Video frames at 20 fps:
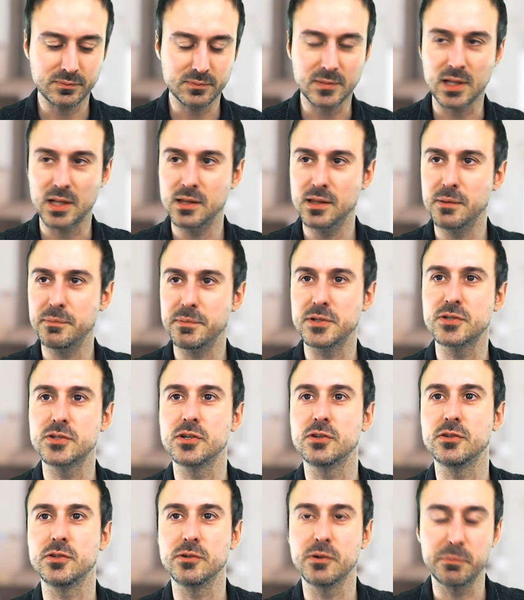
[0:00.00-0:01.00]
Let me show
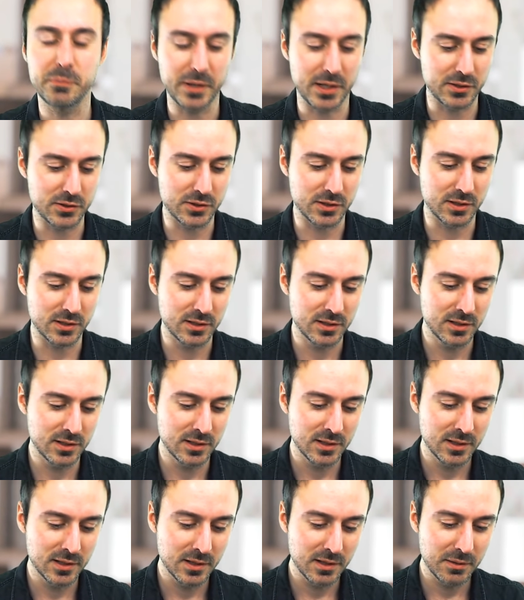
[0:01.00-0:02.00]
you a picture.
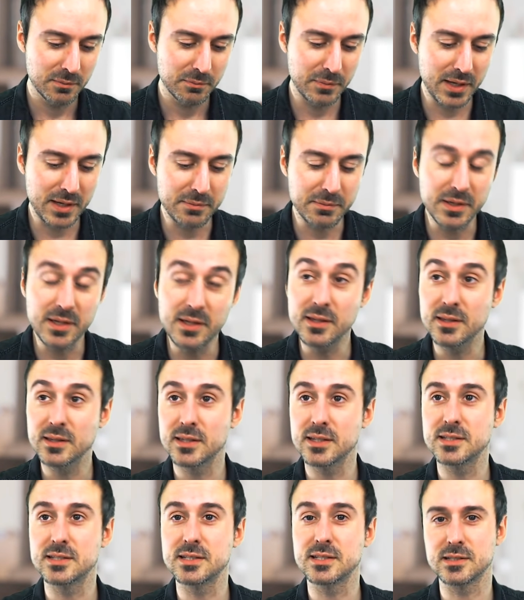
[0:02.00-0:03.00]
Maybe
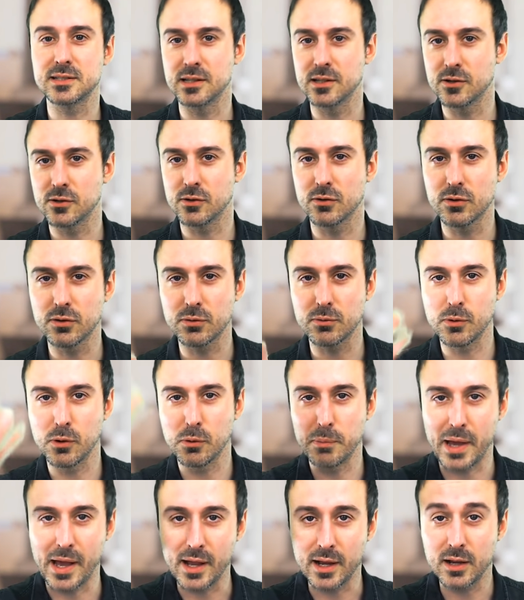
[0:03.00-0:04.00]
this is a little
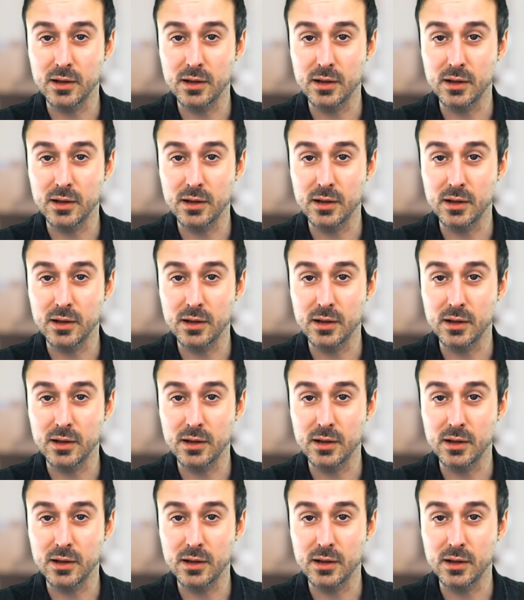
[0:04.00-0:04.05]
throwback